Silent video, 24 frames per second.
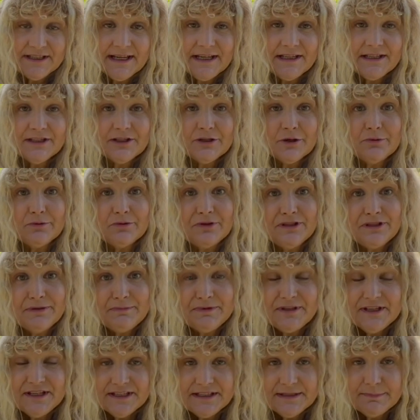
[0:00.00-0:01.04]
And so
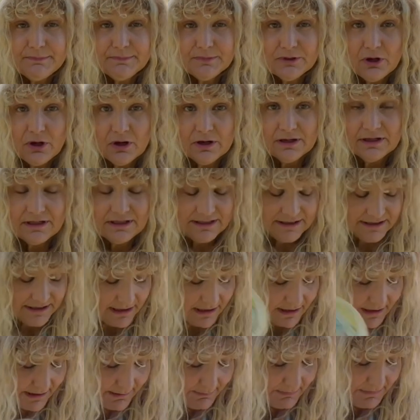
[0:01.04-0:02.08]
this card is telling